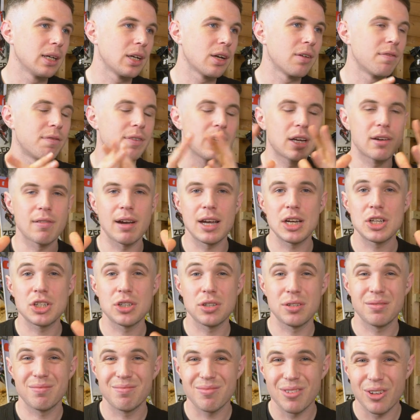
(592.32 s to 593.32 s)

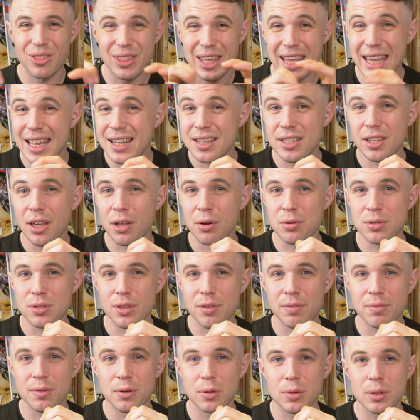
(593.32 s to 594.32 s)
configuration on the internals of
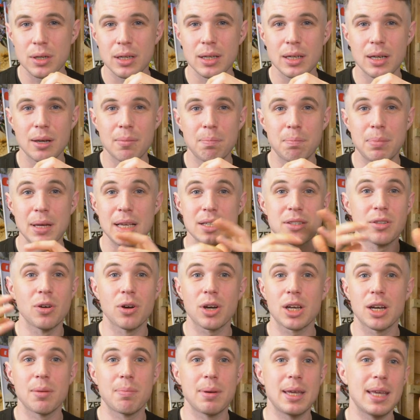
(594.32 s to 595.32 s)
the fork, but it's
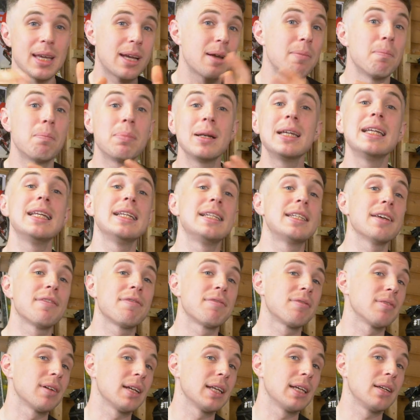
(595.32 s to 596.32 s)
not going to be completely
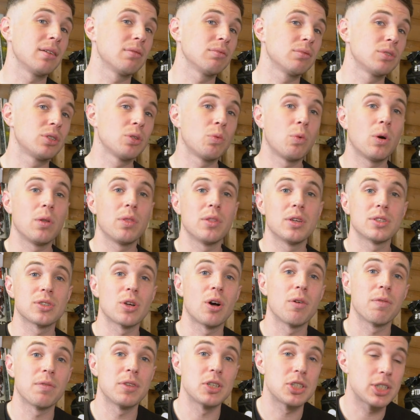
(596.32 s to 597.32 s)
differently to one that's
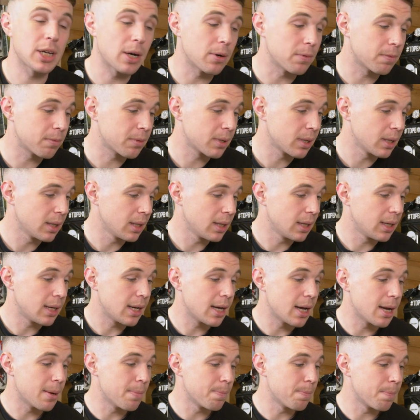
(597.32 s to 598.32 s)
off the shelf.
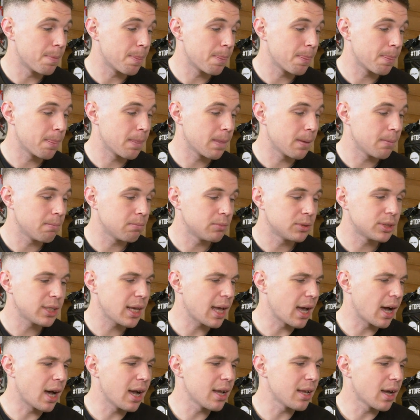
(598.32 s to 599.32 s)
So
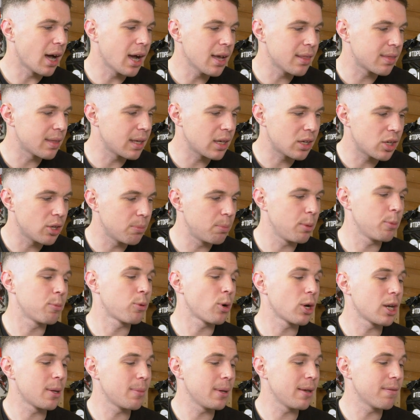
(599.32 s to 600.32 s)
yeah, I think you'd
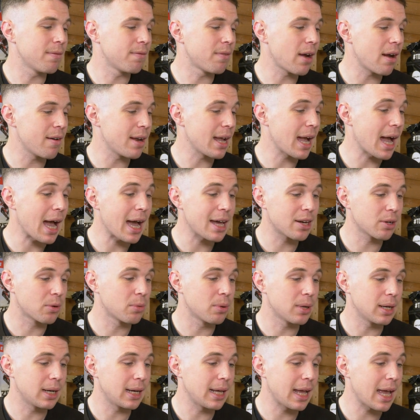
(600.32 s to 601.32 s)
probably be very
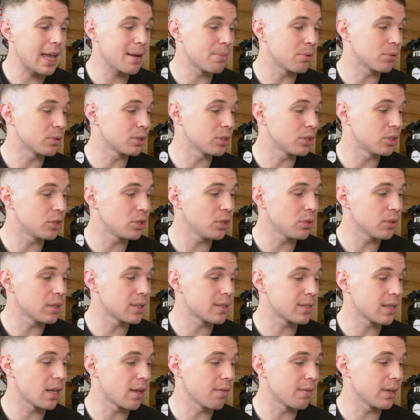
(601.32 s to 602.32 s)
adequately able to do the
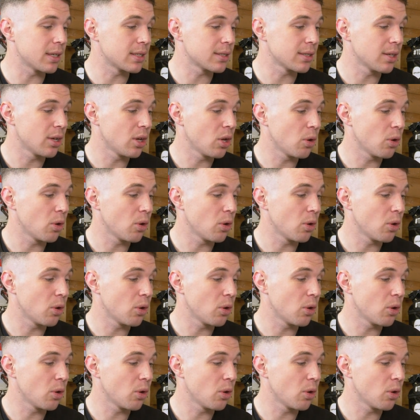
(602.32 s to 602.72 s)
service